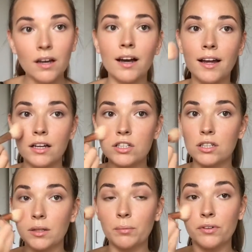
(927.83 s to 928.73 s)
I
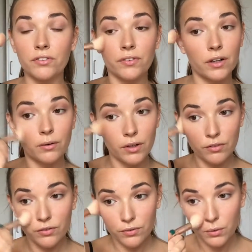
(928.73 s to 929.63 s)
actually prefer it
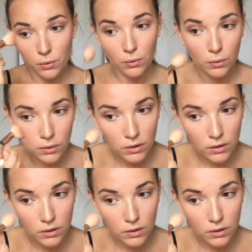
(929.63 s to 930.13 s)
for